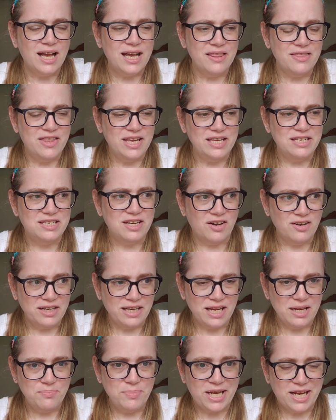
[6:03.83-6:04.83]
The
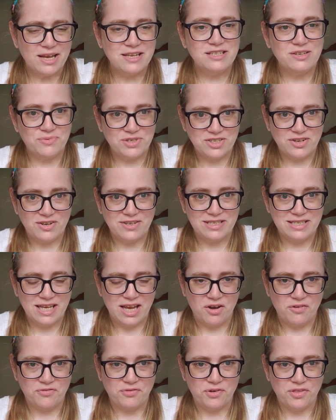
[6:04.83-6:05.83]
Dunkin', because it was on
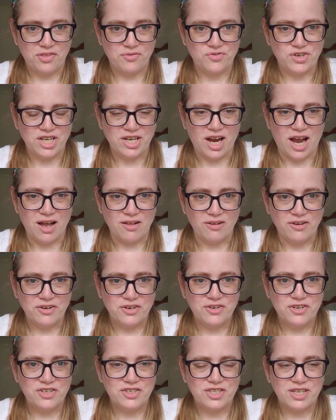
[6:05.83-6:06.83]
sale for
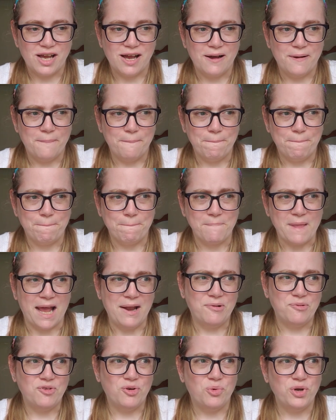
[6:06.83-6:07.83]
$3, um, I
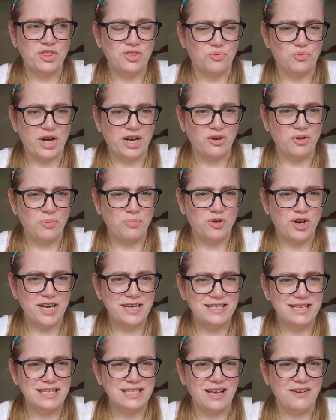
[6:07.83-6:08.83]
don't know what the regular
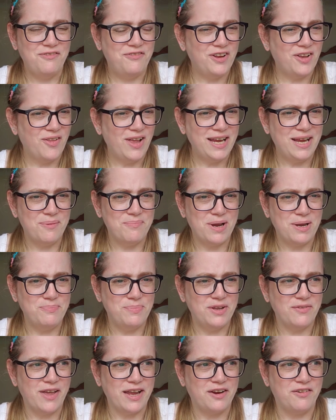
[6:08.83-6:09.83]
price is. I feel like it might
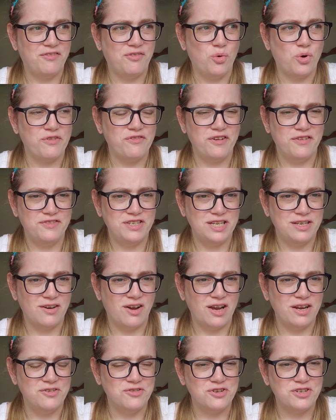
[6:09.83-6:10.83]
be like four fifty
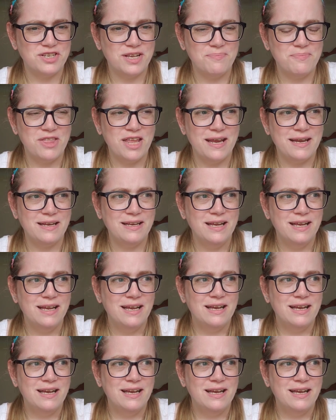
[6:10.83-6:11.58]
nine or something.